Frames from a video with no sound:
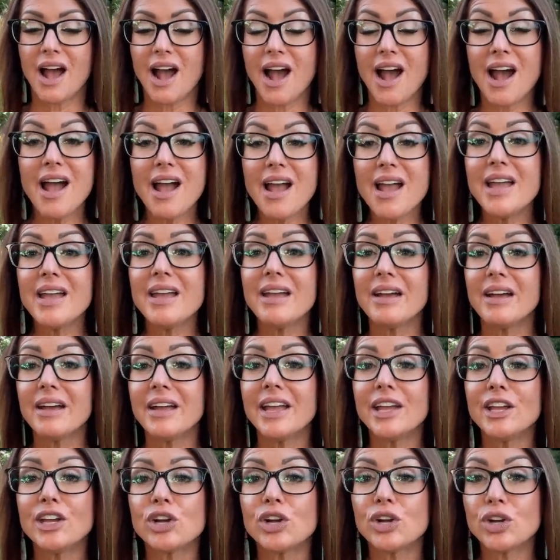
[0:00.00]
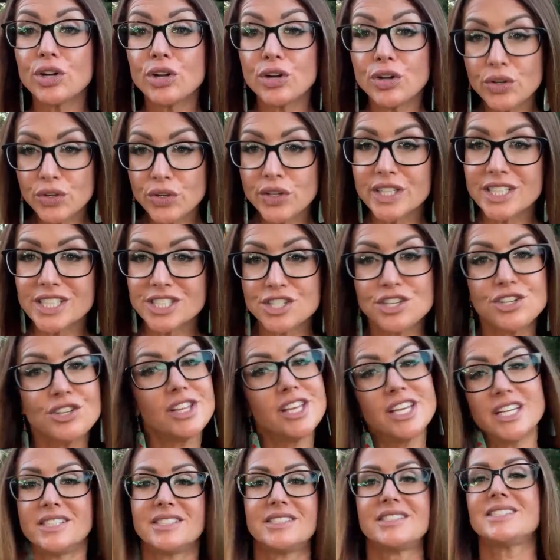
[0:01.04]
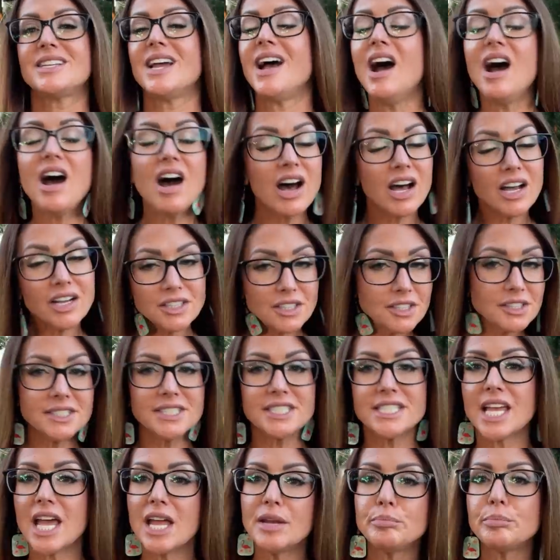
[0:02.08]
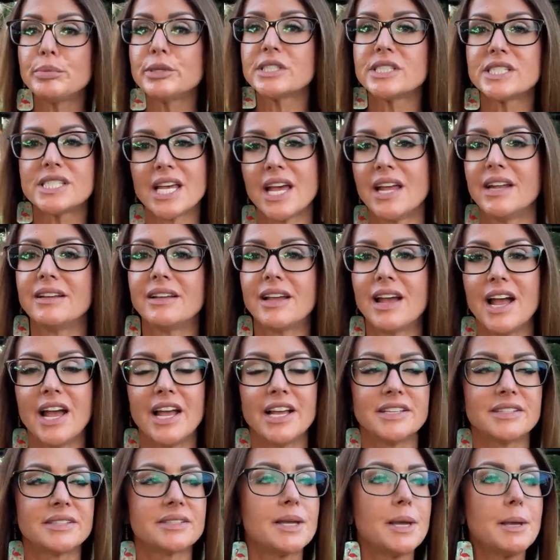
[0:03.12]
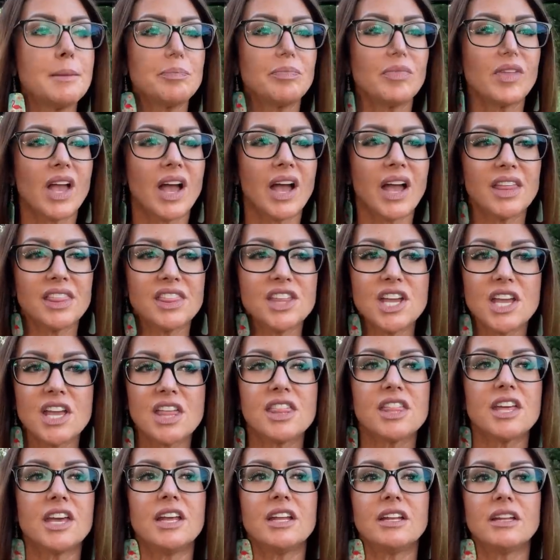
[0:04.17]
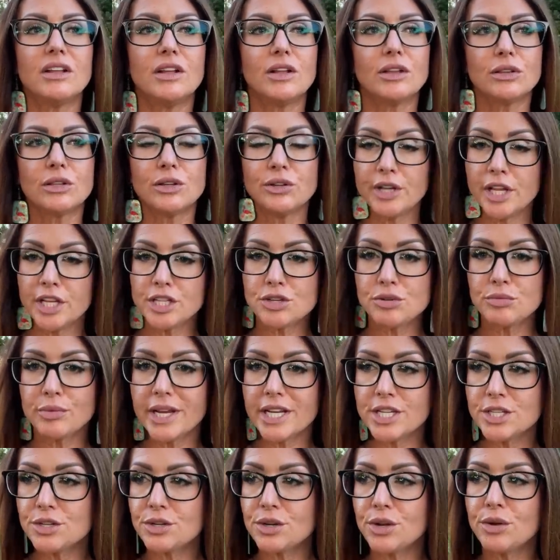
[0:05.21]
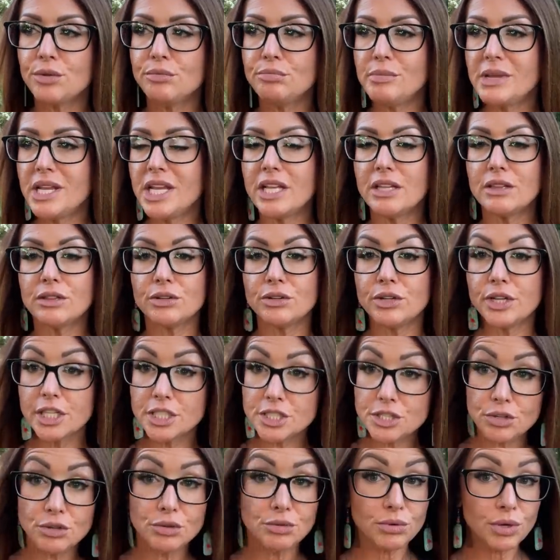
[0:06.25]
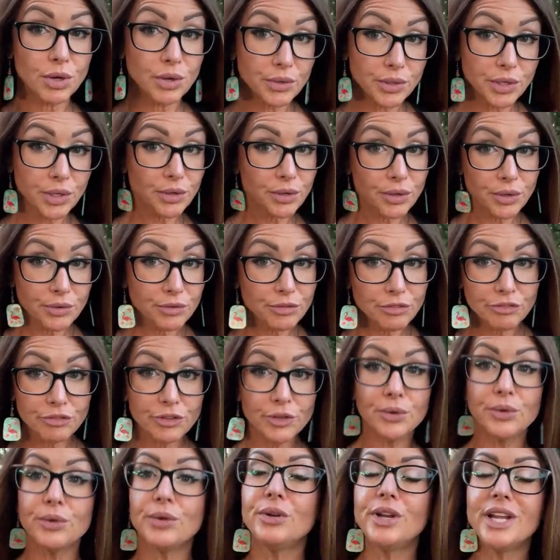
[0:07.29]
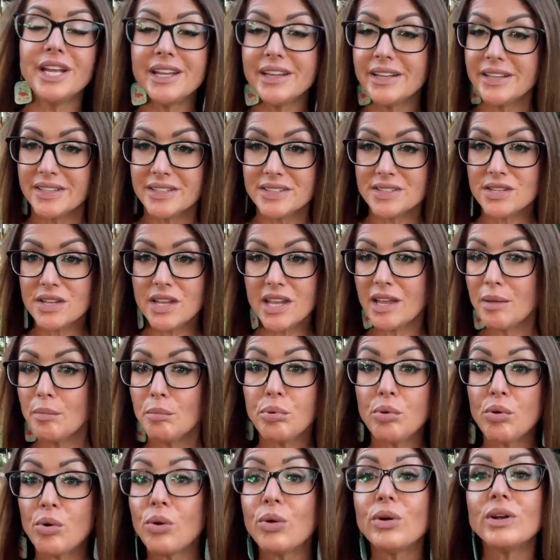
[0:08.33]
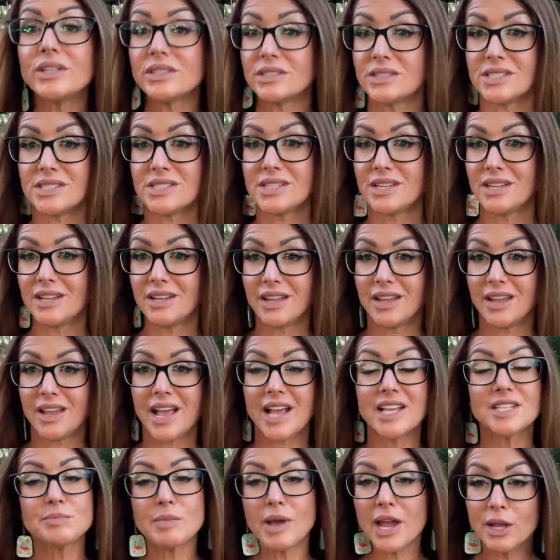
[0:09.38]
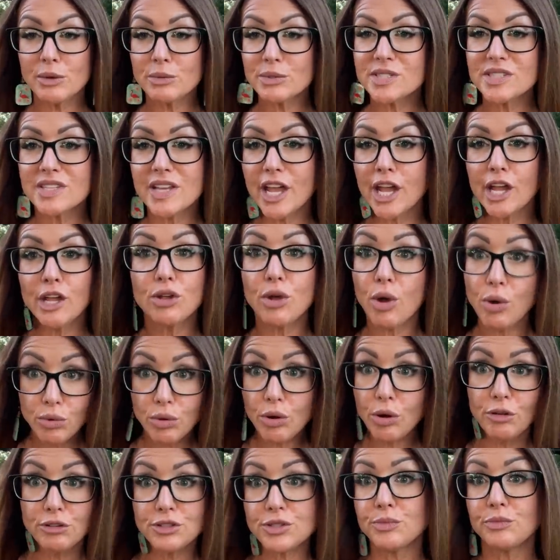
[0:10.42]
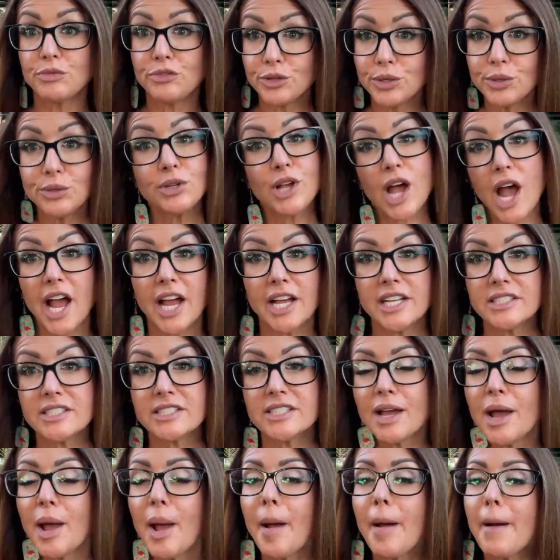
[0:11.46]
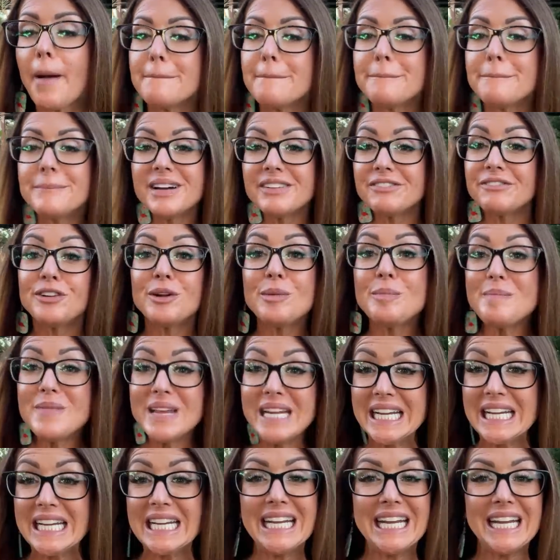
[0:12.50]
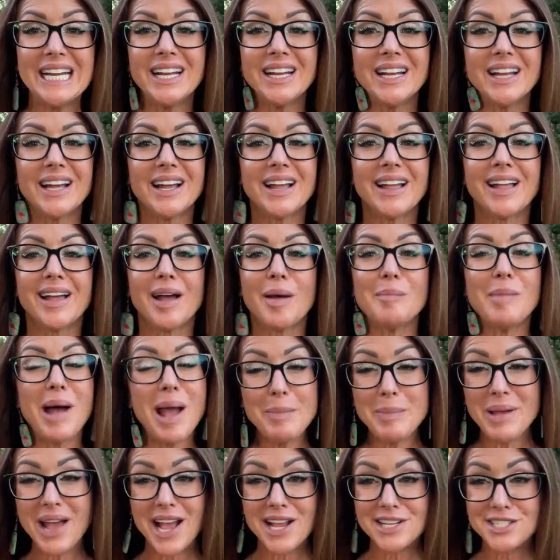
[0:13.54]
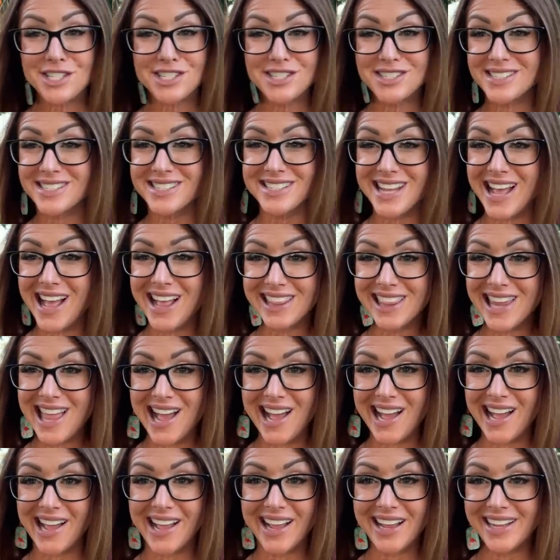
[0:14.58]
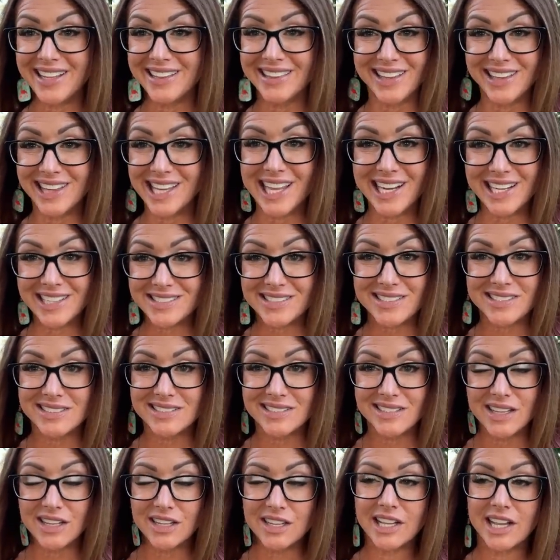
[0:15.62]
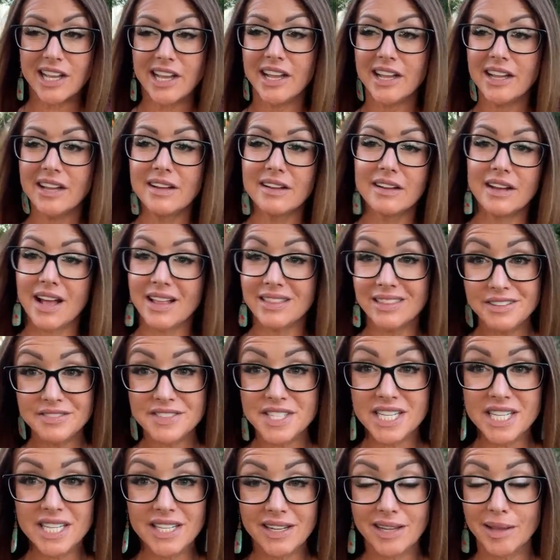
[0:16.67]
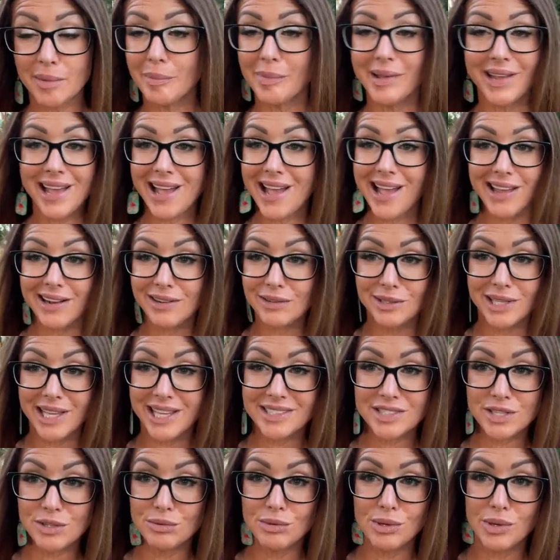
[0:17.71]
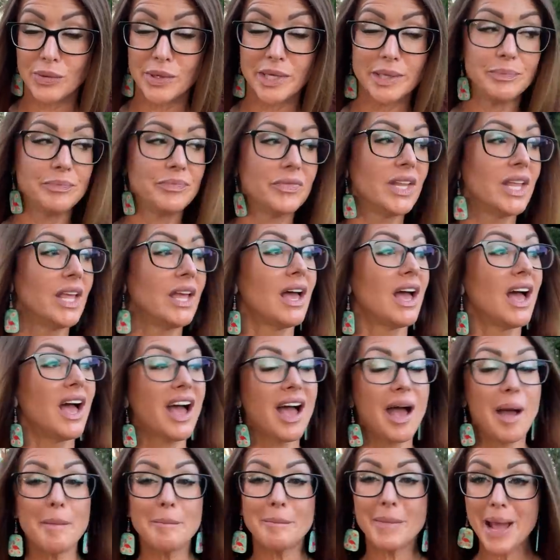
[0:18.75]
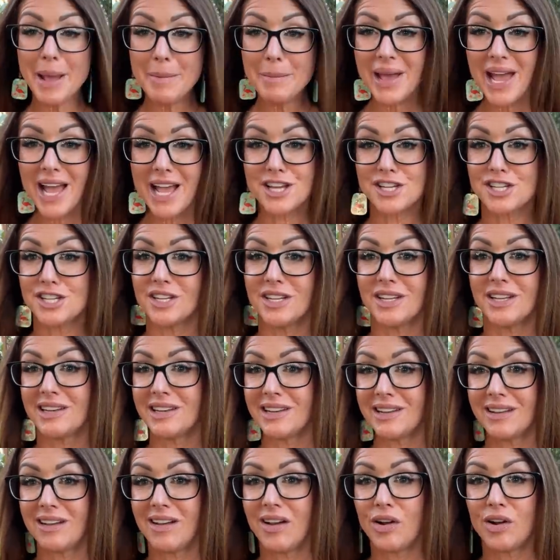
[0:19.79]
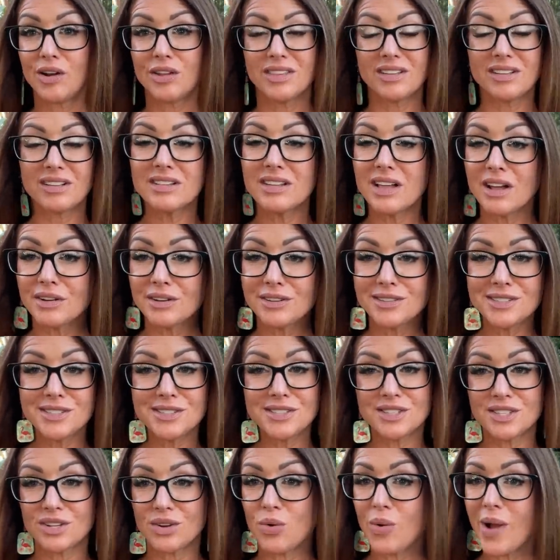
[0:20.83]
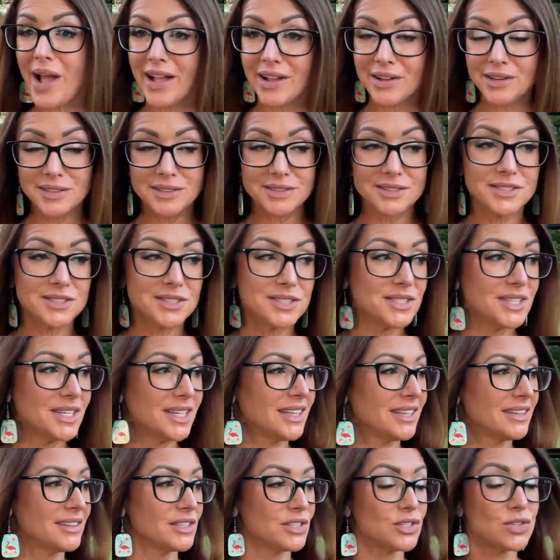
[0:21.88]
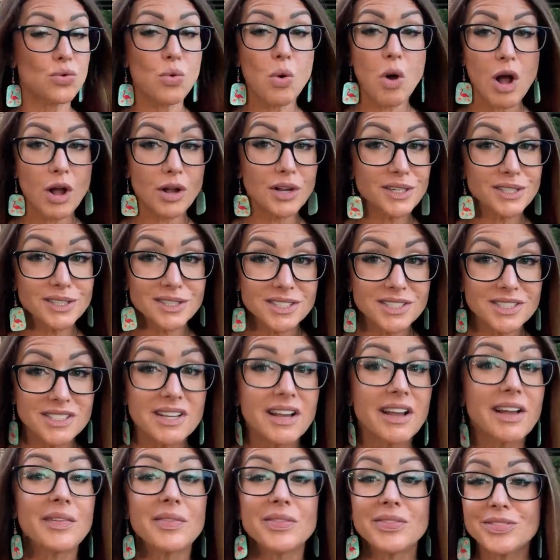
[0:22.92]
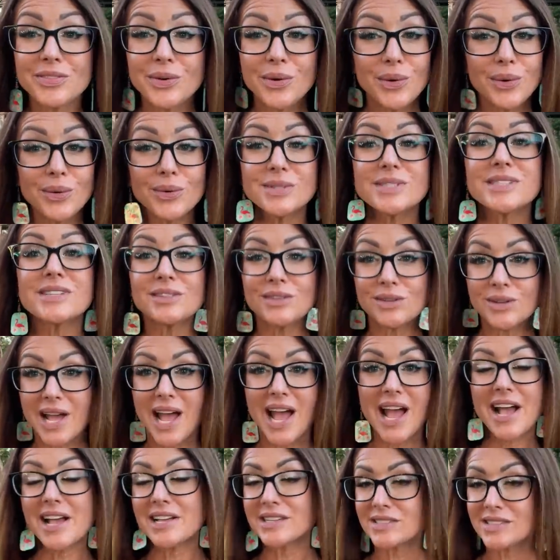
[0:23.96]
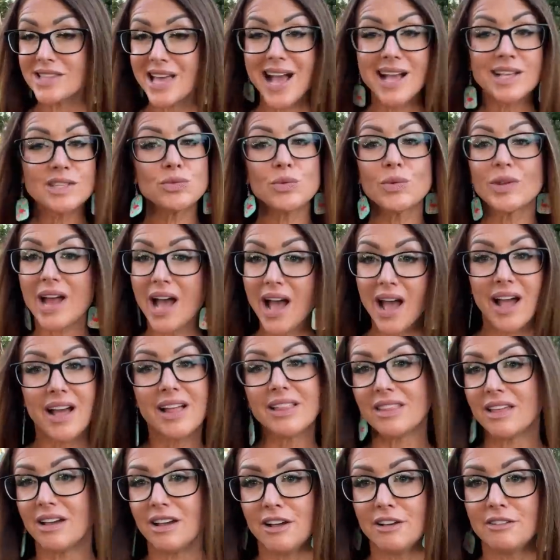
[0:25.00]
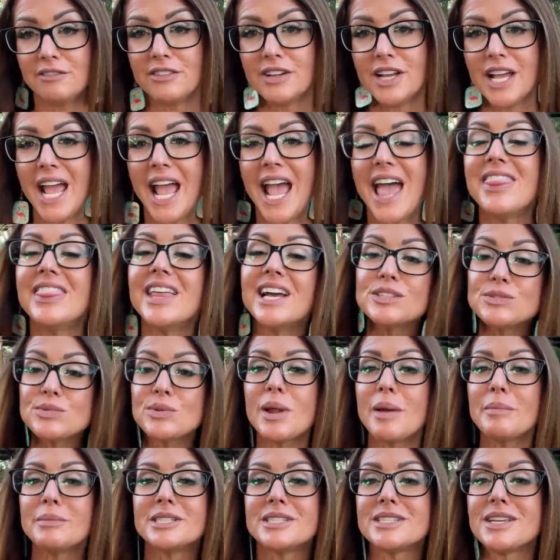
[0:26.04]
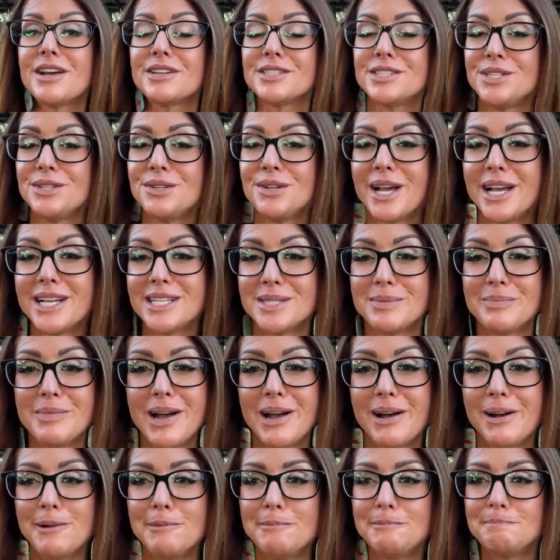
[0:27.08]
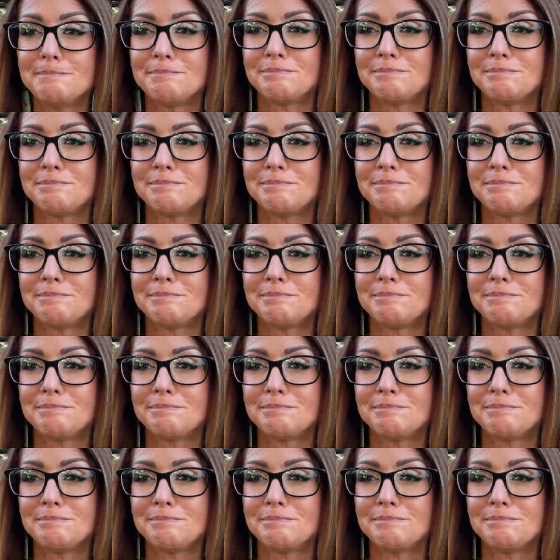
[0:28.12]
I encourage this one hundred ten percent, guys. I think that learning to raise your own meat, learning to grow your own food is important. As Mike would say, go grow some food, guys. But for me, my passion does not lie in the lettuce, okay? I love to eat it, but I don't like to grow it. My passion are the cluckers, the quackers, the squawkers, those little guys. That's what I love. And that's what I'm going to talk to you guys about.